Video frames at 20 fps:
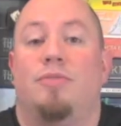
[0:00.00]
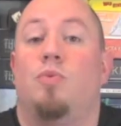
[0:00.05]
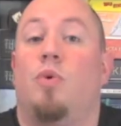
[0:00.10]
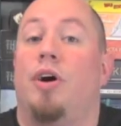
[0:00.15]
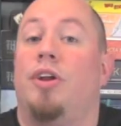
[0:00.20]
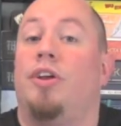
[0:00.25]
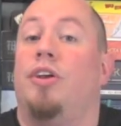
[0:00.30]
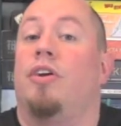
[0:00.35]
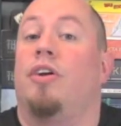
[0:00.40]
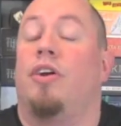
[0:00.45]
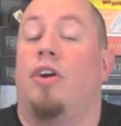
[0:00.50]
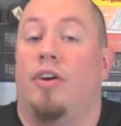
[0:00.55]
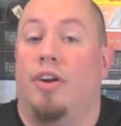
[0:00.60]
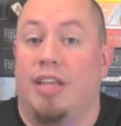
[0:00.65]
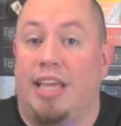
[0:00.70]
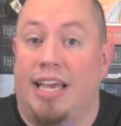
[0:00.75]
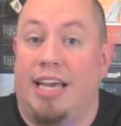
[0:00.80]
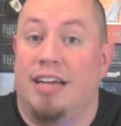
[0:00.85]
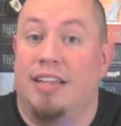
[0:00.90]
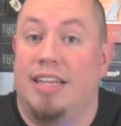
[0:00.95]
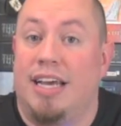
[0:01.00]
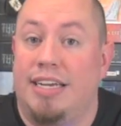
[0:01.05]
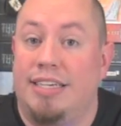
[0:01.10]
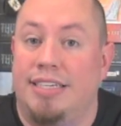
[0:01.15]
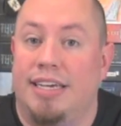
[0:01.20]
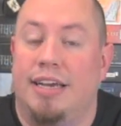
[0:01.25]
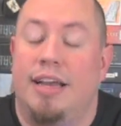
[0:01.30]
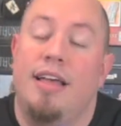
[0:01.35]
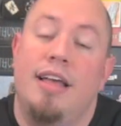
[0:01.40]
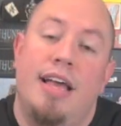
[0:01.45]
of what you're currently
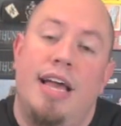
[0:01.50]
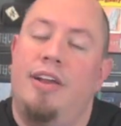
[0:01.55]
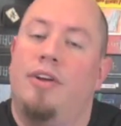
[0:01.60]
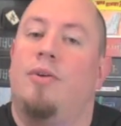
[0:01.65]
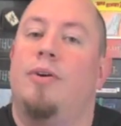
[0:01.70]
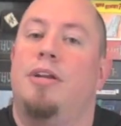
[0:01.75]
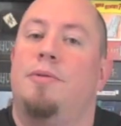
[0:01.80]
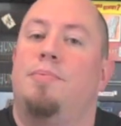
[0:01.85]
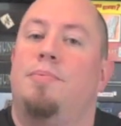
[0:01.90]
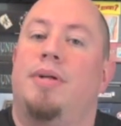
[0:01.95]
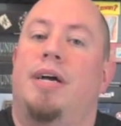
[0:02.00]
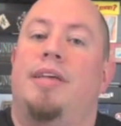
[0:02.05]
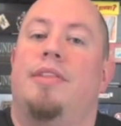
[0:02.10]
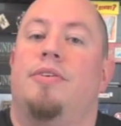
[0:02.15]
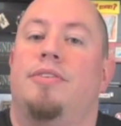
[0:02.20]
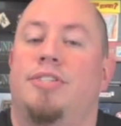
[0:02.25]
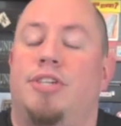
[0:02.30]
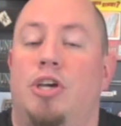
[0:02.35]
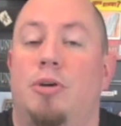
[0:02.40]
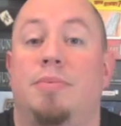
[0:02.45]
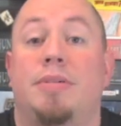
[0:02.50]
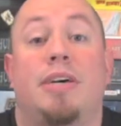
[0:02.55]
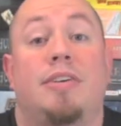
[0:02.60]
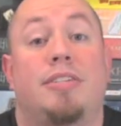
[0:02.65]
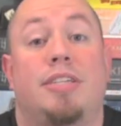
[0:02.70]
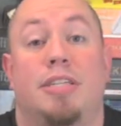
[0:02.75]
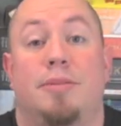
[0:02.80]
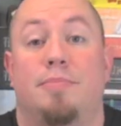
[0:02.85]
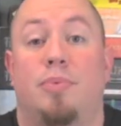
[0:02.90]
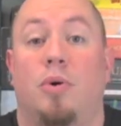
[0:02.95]
collecting, and you're going to play those cubes
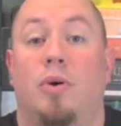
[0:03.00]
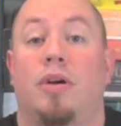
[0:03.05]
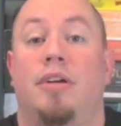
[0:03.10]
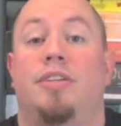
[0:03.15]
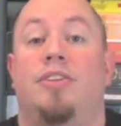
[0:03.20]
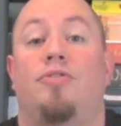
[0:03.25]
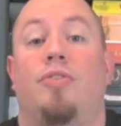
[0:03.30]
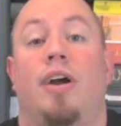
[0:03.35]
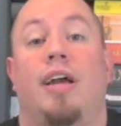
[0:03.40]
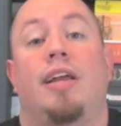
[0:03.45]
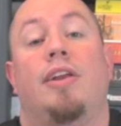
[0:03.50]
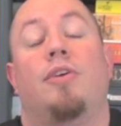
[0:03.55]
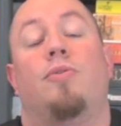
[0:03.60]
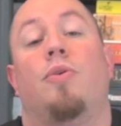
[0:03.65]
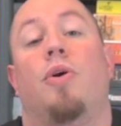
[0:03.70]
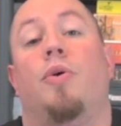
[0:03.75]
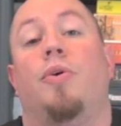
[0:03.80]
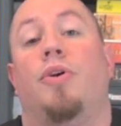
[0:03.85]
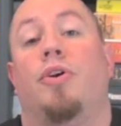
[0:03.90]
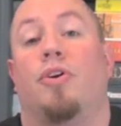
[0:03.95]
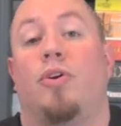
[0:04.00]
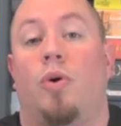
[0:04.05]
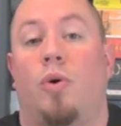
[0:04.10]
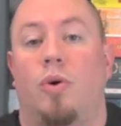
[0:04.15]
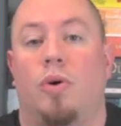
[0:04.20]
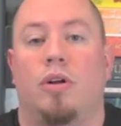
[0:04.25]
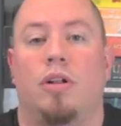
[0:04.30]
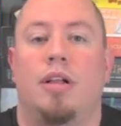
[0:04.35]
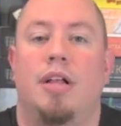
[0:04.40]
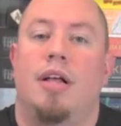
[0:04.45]
out to the board to try and grow your
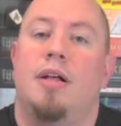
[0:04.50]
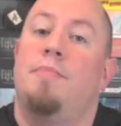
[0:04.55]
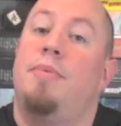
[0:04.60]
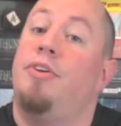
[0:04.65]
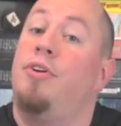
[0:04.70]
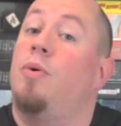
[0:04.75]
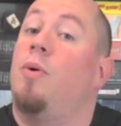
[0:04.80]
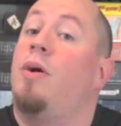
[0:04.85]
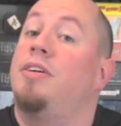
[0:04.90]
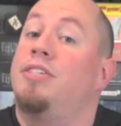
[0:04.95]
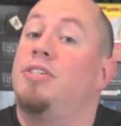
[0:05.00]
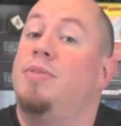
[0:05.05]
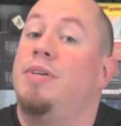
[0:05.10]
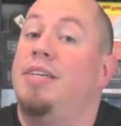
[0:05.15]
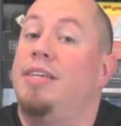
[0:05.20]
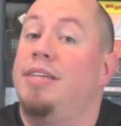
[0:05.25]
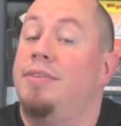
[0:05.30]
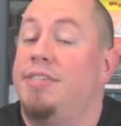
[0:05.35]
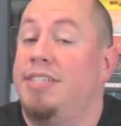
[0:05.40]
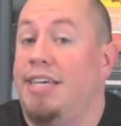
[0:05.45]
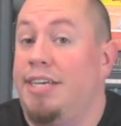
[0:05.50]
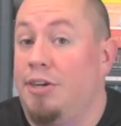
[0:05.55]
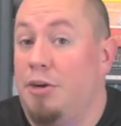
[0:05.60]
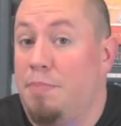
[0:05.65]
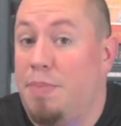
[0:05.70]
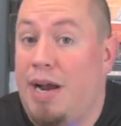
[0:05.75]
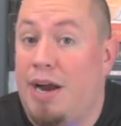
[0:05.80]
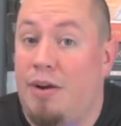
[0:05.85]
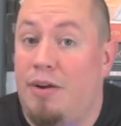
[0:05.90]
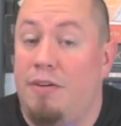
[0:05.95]
coral, but you also need to send
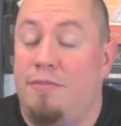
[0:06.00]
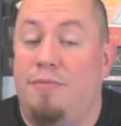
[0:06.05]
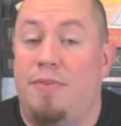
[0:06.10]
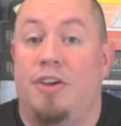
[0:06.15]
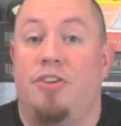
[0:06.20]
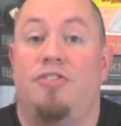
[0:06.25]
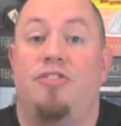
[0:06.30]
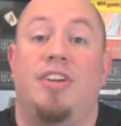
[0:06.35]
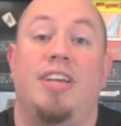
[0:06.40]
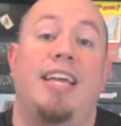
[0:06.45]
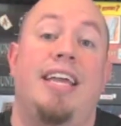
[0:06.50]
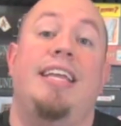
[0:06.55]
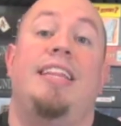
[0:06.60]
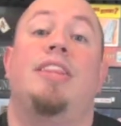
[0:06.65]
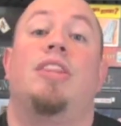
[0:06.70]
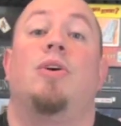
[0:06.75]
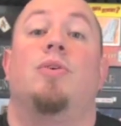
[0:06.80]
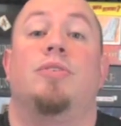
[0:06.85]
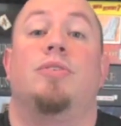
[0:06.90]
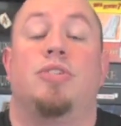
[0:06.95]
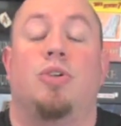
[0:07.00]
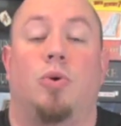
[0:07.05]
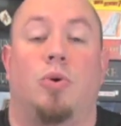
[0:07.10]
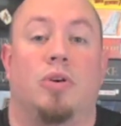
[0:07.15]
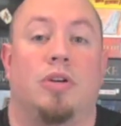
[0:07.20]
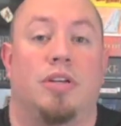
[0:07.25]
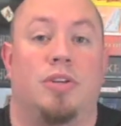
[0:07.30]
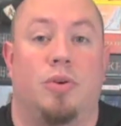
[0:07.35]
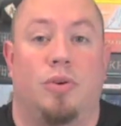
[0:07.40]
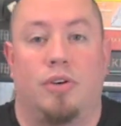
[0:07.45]
your parrotfish to eat those
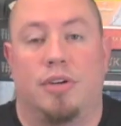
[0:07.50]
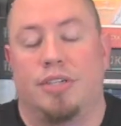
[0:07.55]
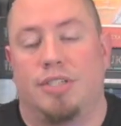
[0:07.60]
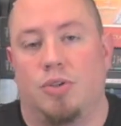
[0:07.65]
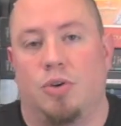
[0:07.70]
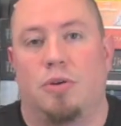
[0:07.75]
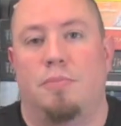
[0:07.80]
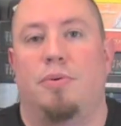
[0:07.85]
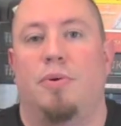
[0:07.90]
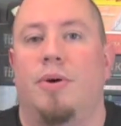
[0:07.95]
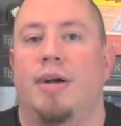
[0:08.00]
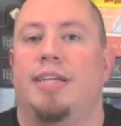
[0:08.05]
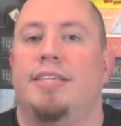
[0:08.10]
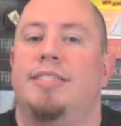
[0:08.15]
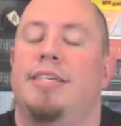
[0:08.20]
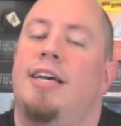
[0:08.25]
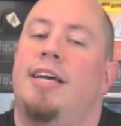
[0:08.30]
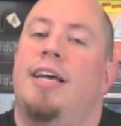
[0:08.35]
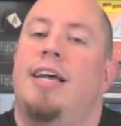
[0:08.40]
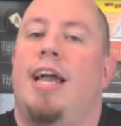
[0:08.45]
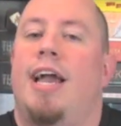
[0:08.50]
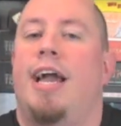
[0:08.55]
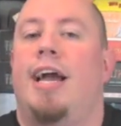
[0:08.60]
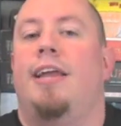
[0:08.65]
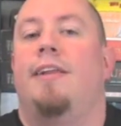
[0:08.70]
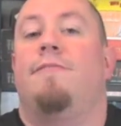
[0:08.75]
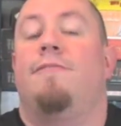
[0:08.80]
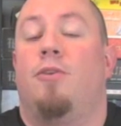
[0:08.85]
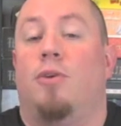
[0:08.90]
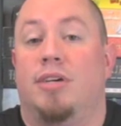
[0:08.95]
coral in order to score points.
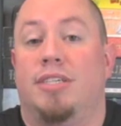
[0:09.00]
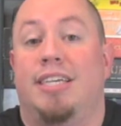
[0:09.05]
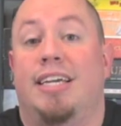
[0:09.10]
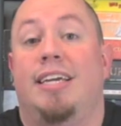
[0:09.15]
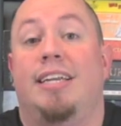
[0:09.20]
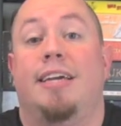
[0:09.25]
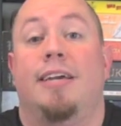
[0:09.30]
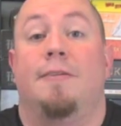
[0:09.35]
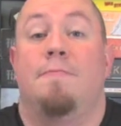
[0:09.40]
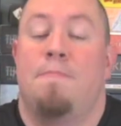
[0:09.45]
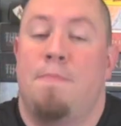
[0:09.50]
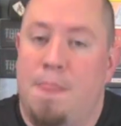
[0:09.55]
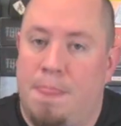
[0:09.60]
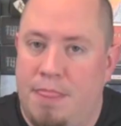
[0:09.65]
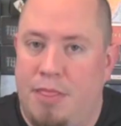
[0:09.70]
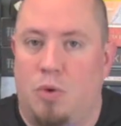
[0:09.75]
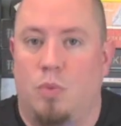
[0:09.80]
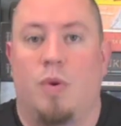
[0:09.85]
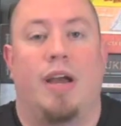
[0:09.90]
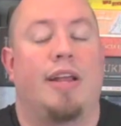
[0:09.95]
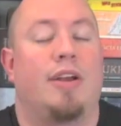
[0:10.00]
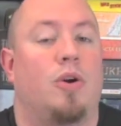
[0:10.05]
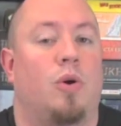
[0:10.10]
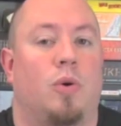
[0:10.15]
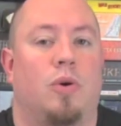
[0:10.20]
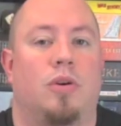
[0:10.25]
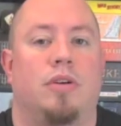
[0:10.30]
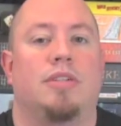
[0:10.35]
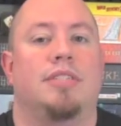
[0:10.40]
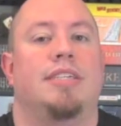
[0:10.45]
And of course, eating the right
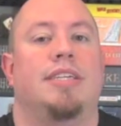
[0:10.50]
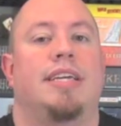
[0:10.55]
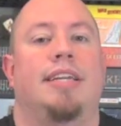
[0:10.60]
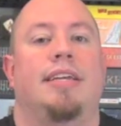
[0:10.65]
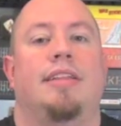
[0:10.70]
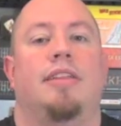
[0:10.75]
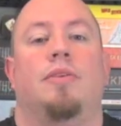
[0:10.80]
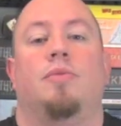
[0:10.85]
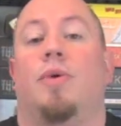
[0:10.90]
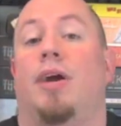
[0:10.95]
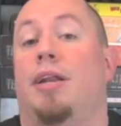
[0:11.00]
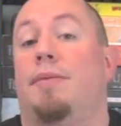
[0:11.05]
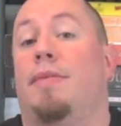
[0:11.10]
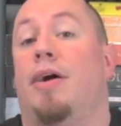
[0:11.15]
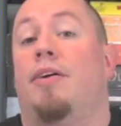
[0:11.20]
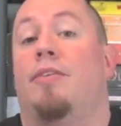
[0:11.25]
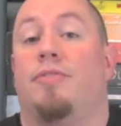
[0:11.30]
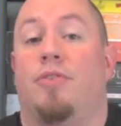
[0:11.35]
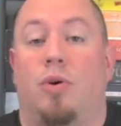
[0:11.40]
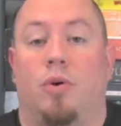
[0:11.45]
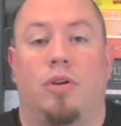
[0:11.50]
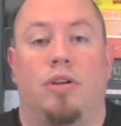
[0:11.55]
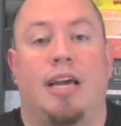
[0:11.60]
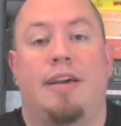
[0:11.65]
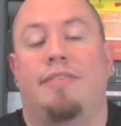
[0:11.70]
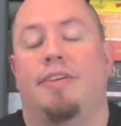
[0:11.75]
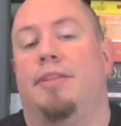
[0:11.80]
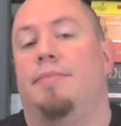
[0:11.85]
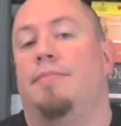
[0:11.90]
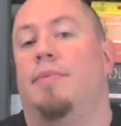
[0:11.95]
corals and eating the right amount of coral
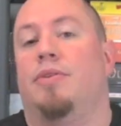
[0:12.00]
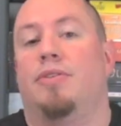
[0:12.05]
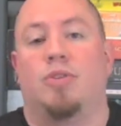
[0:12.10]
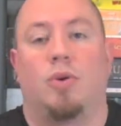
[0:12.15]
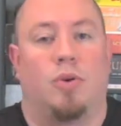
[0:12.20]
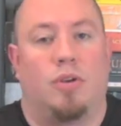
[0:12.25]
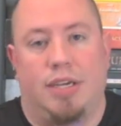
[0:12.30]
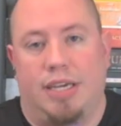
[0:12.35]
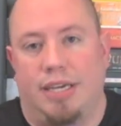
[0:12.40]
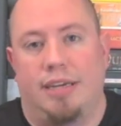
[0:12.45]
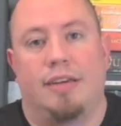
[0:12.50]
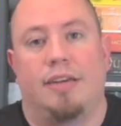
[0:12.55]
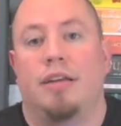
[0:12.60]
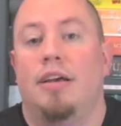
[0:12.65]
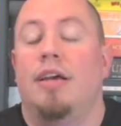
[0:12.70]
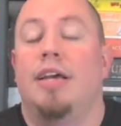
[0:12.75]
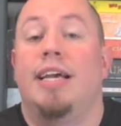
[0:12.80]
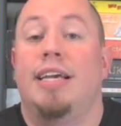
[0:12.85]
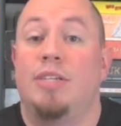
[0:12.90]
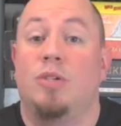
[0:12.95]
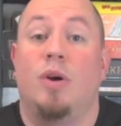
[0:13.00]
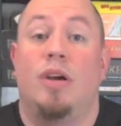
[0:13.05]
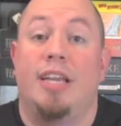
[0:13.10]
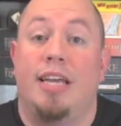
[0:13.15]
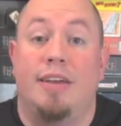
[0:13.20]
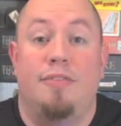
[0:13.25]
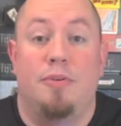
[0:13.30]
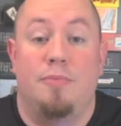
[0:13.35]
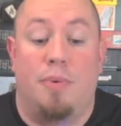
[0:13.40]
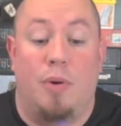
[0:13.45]
and having the most coral eaten is going
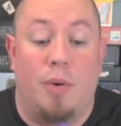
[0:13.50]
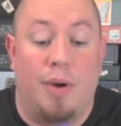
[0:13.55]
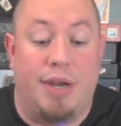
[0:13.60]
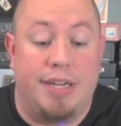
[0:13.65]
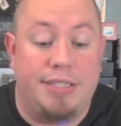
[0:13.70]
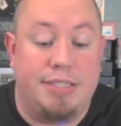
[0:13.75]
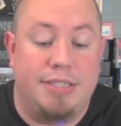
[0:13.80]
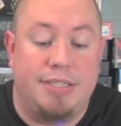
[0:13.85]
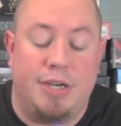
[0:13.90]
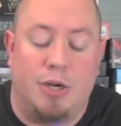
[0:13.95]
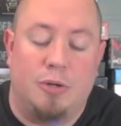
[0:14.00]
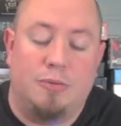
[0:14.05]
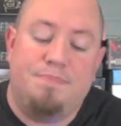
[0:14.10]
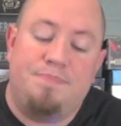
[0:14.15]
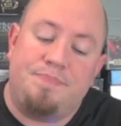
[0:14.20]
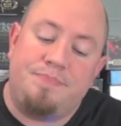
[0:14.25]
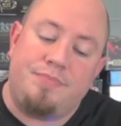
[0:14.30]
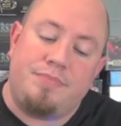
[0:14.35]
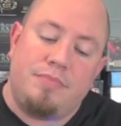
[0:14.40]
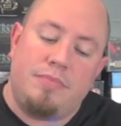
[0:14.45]
to give you points. So